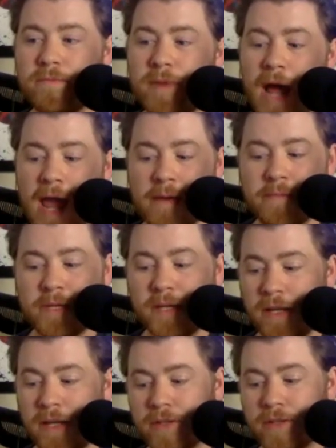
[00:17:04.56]

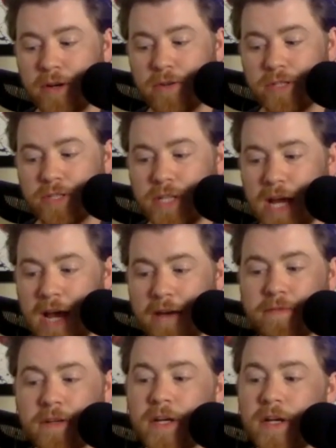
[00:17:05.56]
Miami and their coaching
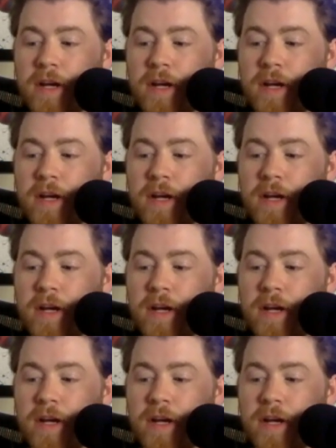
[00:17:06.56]
staff